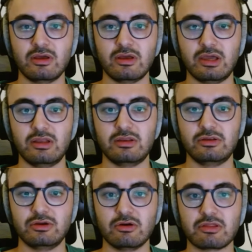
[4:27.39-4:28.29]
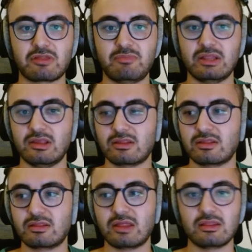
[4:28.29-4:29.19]
And you also spent like
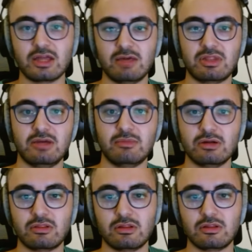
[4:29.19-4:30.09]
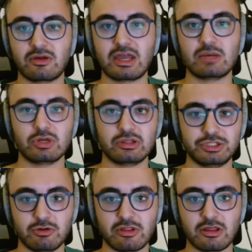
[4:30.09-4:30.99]
10 times the amount to calibrate the
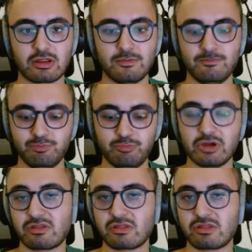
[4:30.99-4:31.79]
joysticks, because